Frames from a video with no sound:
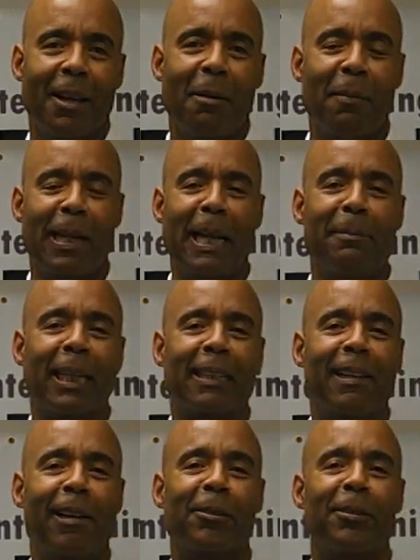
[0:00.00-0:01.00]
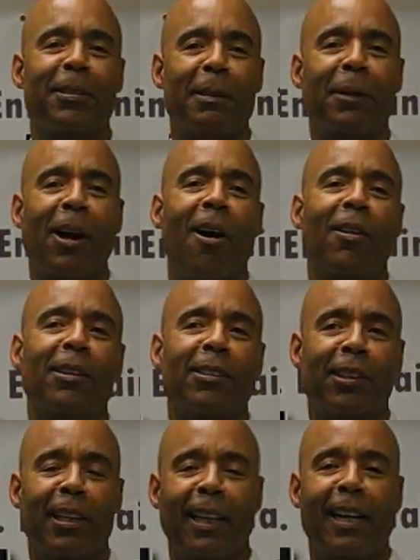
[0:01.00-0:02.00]
My name is Dr. Tim
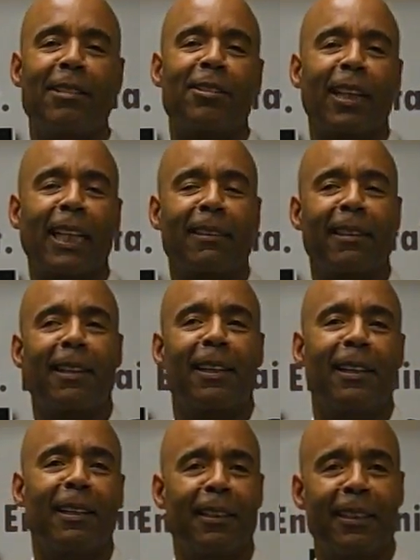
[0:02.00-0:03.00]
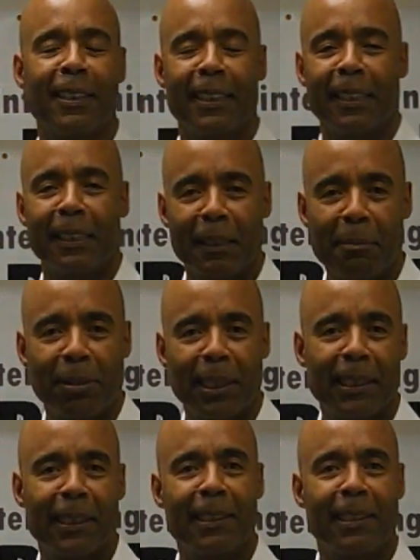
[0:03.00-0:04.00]
Collins, and I just
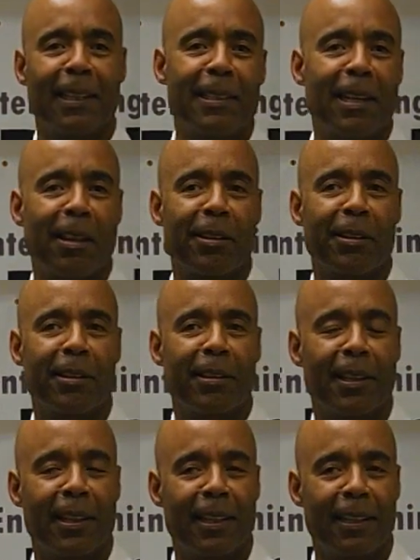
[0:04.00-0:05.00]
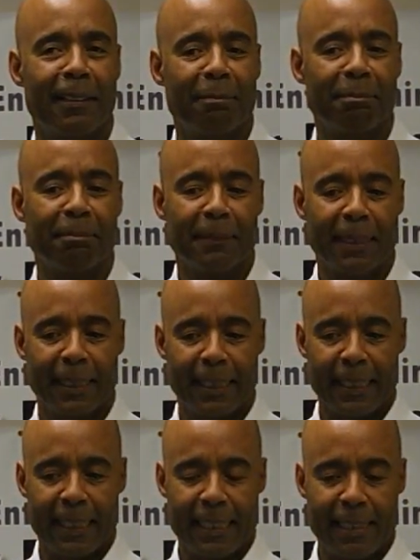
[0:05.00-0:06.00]
completed another
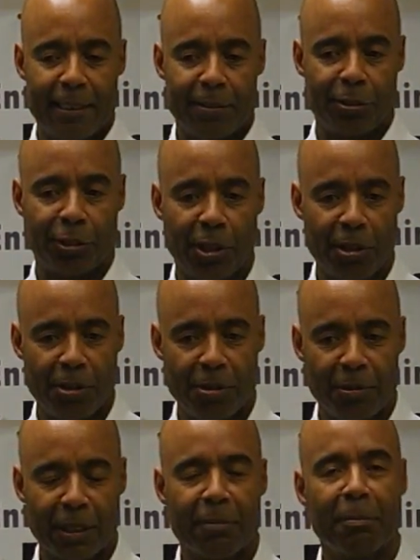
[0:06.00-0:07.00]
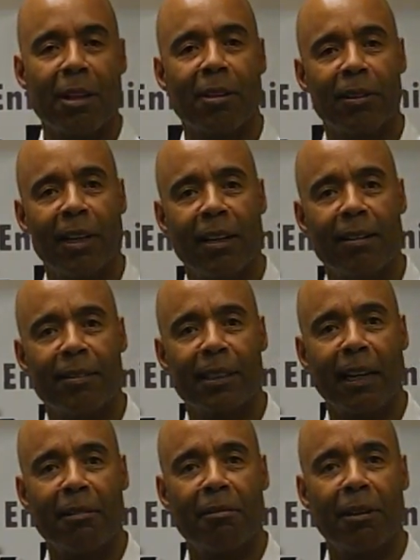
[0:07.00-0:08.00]
show with Mother Love,
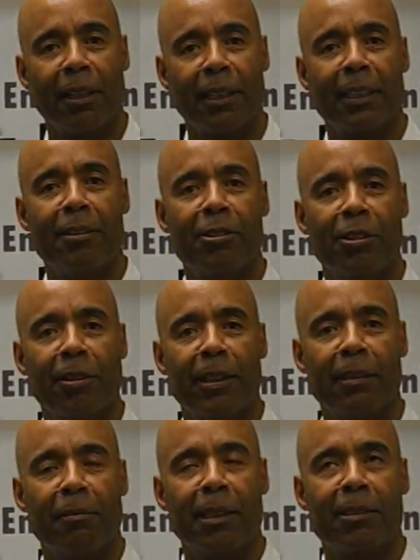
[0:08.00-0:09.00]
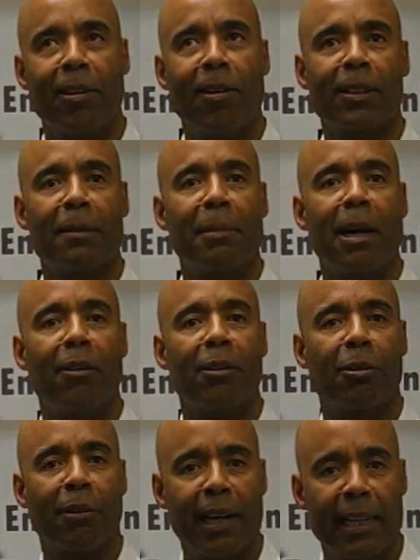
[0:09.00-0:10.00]
and I really enjoyed it. We talked about
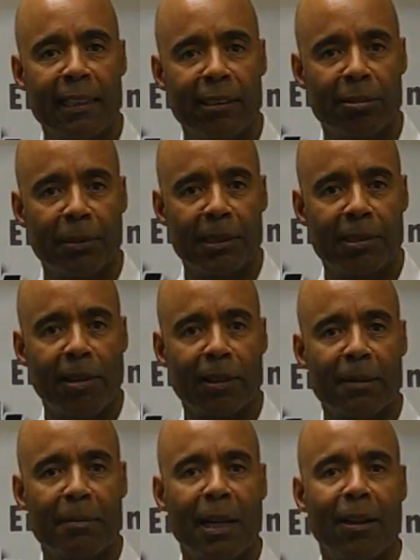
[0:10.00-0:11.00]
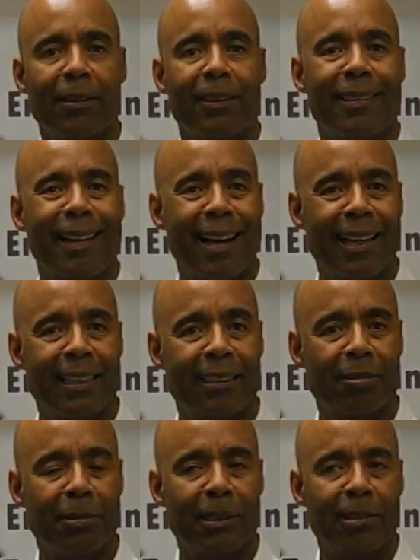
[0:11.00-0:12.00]
grains, we talked about
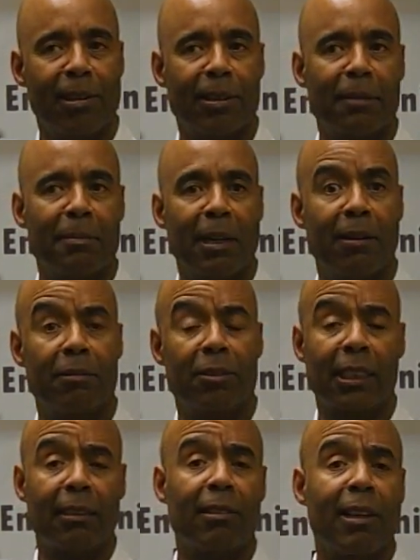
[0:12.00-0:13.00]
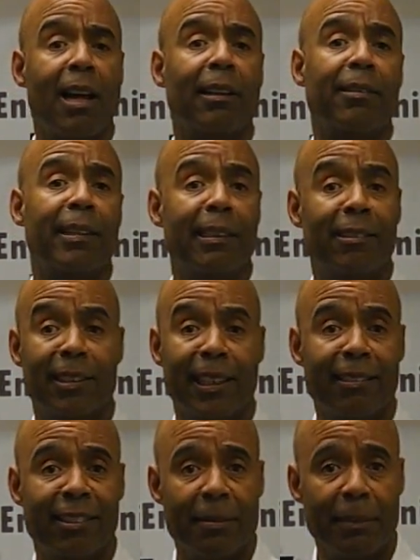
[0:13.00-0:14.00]
diets, we talked about just a lot of things,
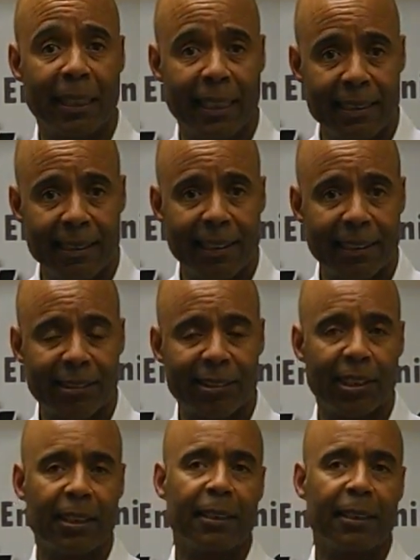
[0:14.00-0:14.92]
glycemic index.